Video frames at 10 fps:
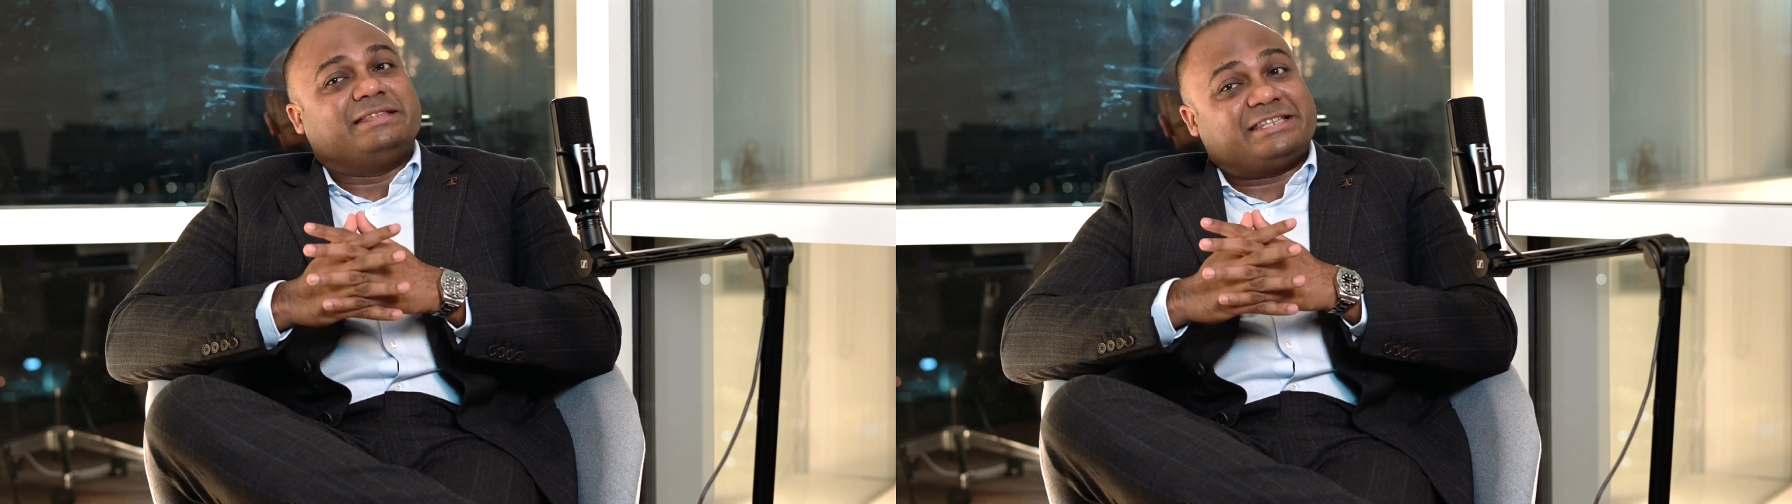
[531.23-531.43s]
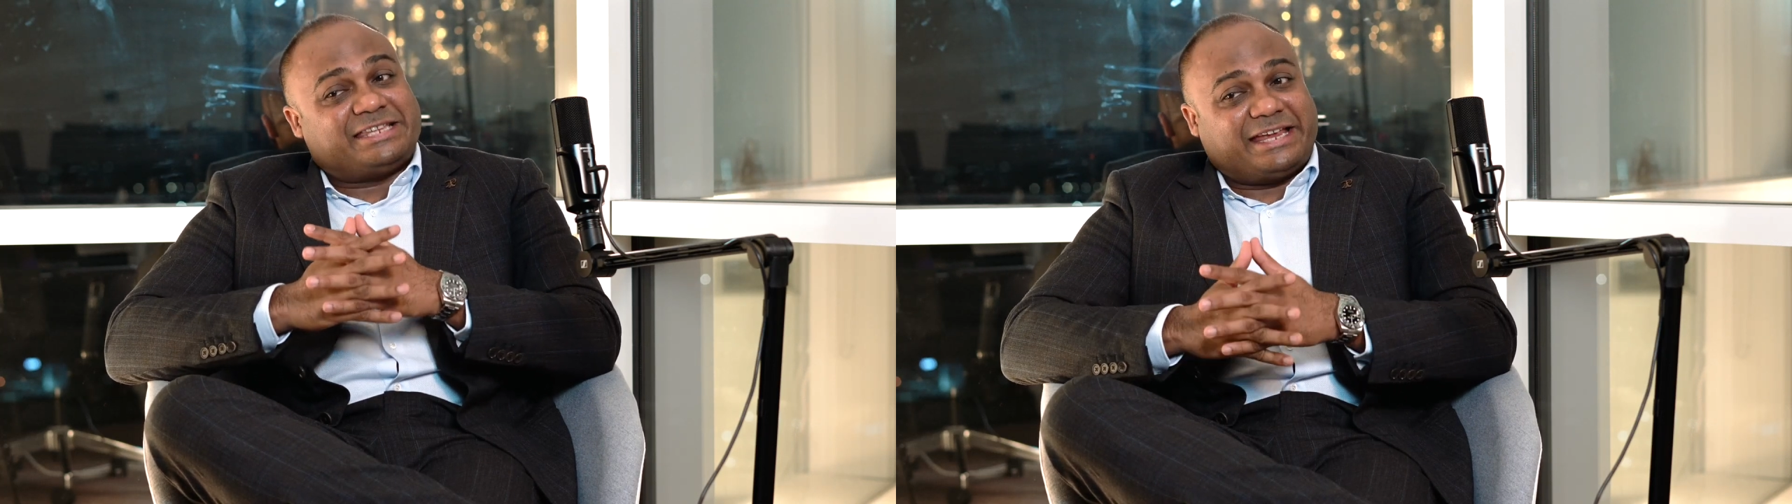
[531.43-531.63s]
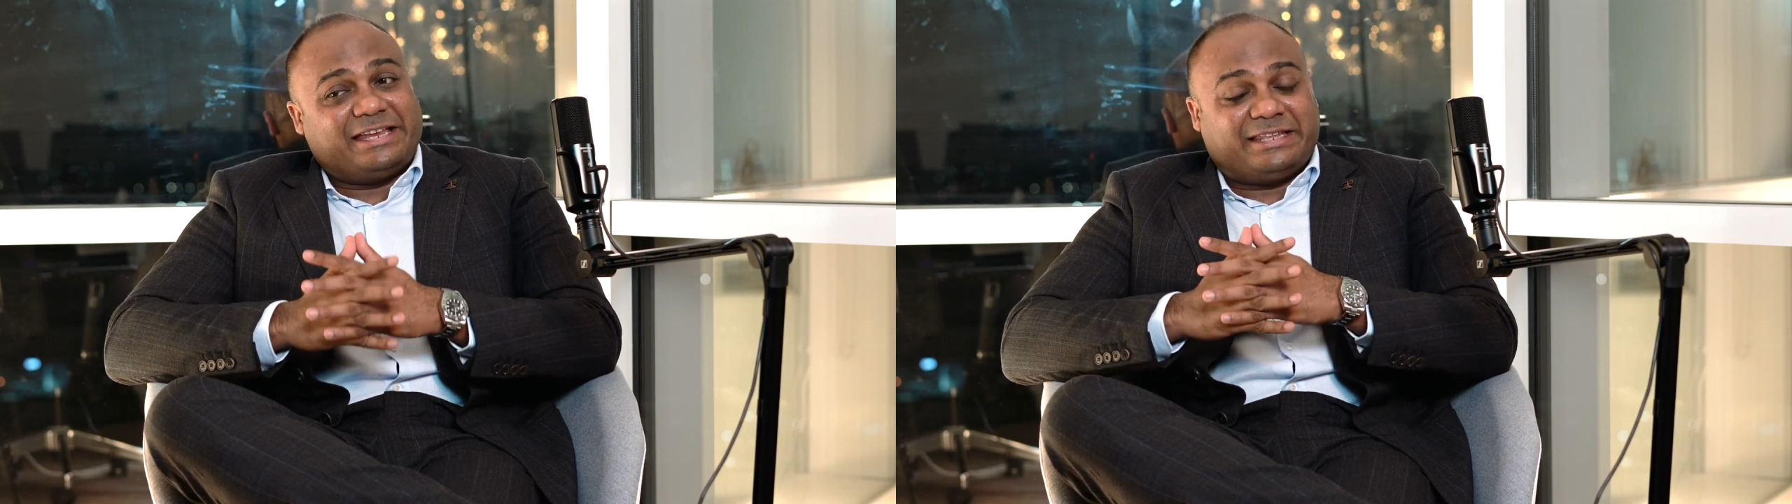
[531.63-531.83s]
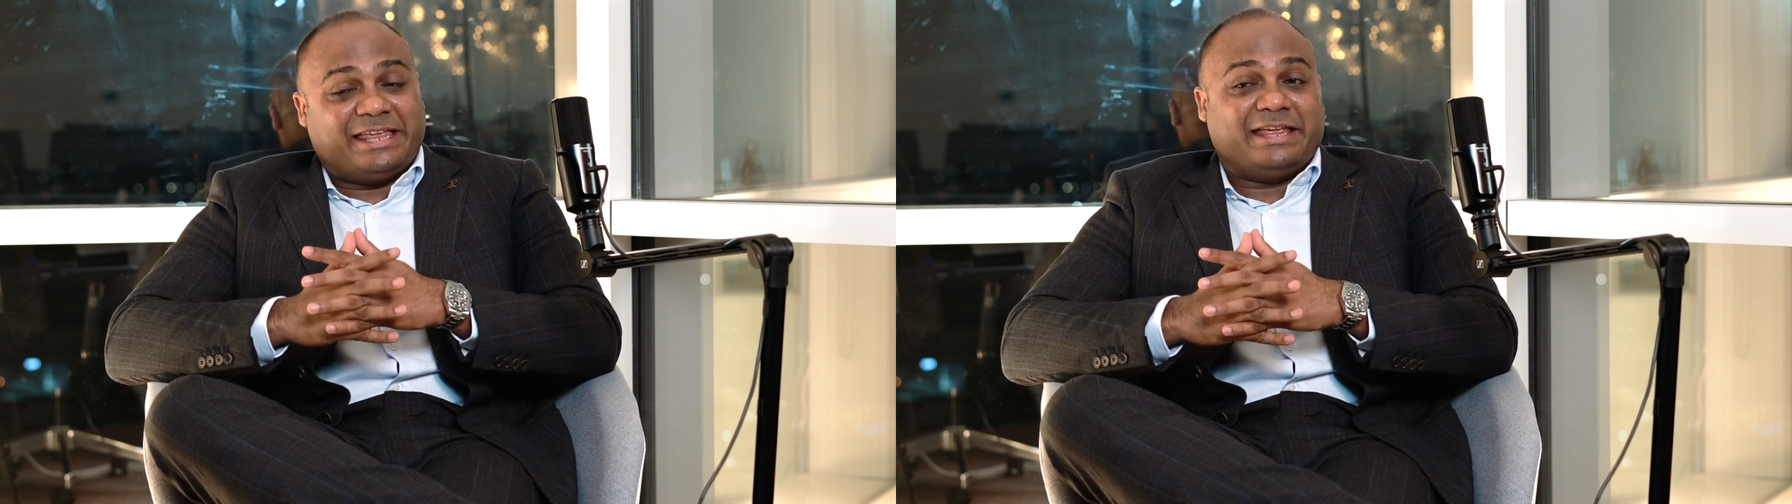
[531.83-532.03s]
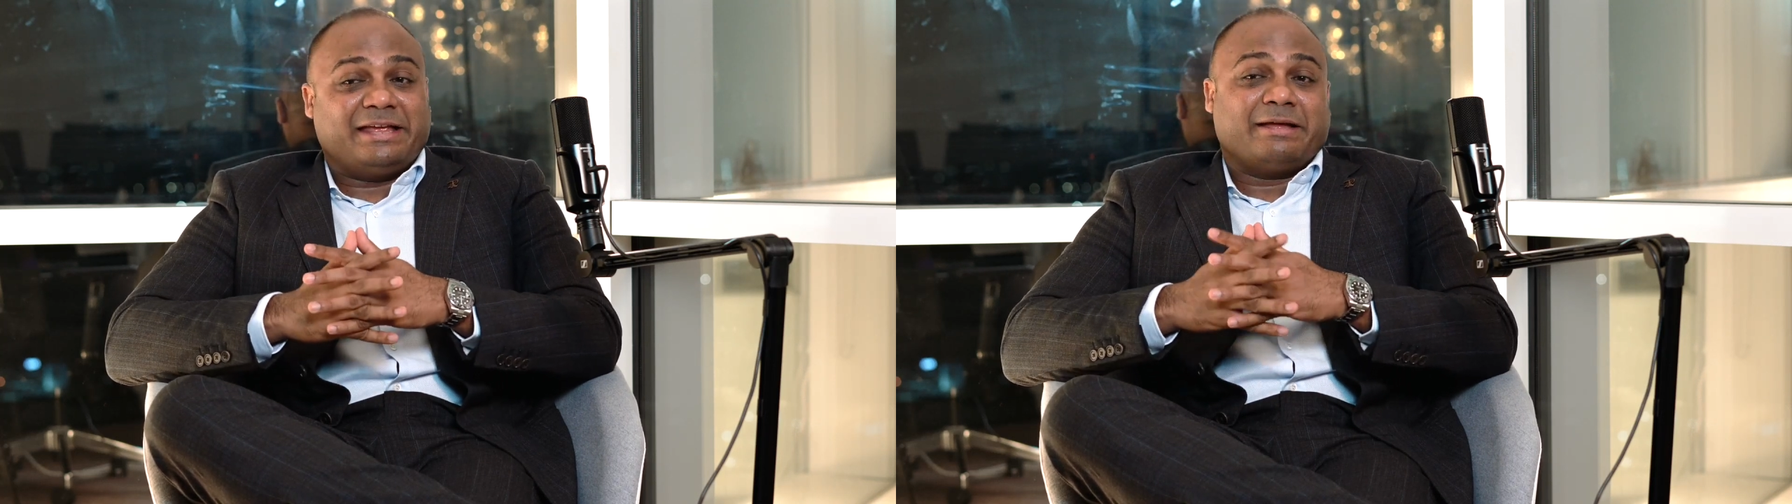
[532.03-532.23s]
The second
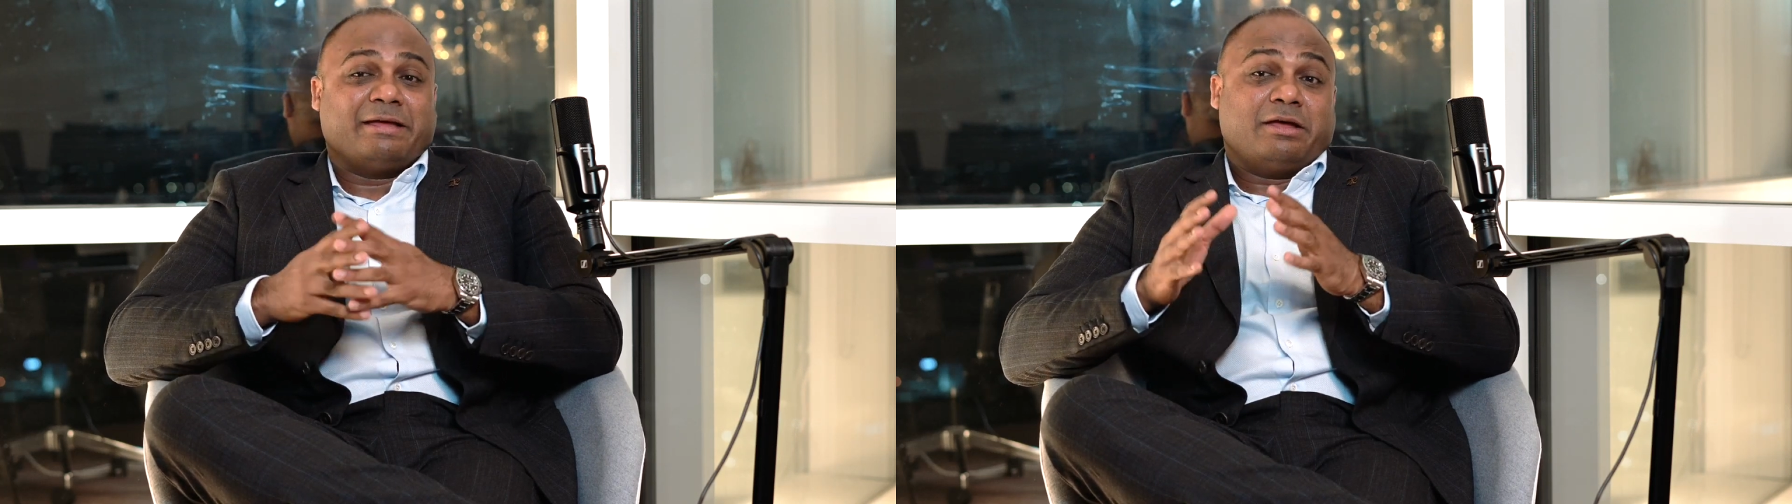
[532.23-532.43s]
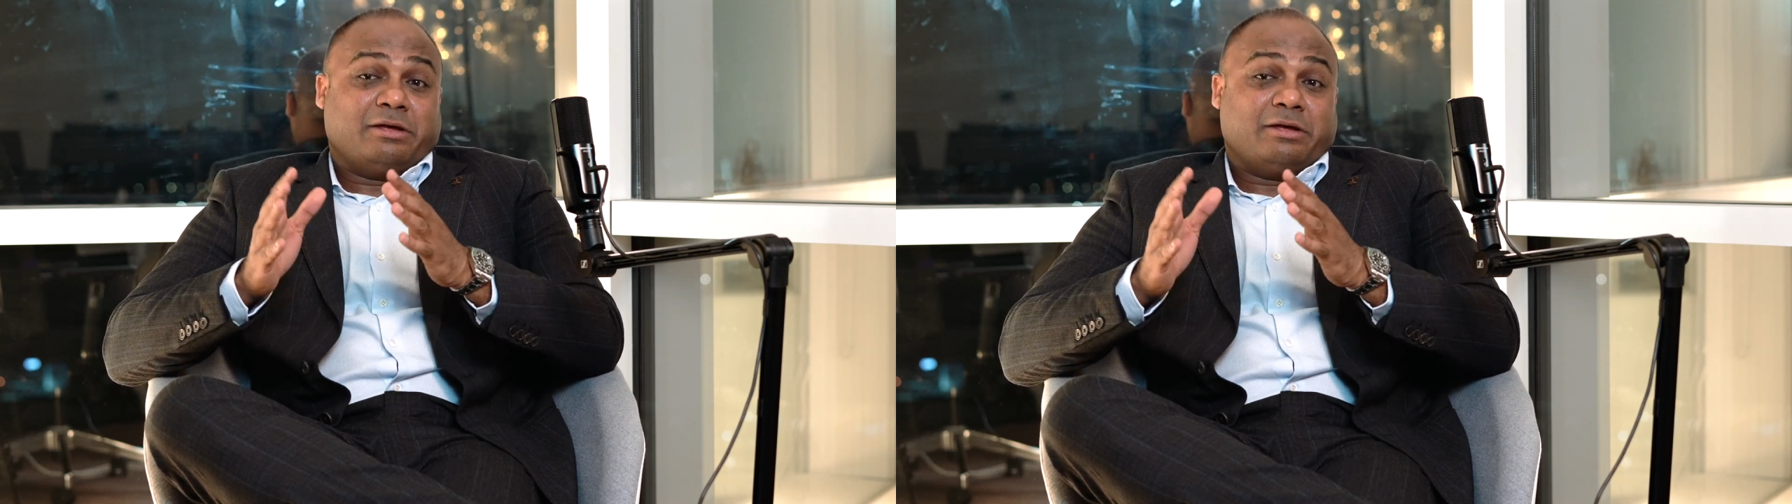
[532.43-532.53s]
thing,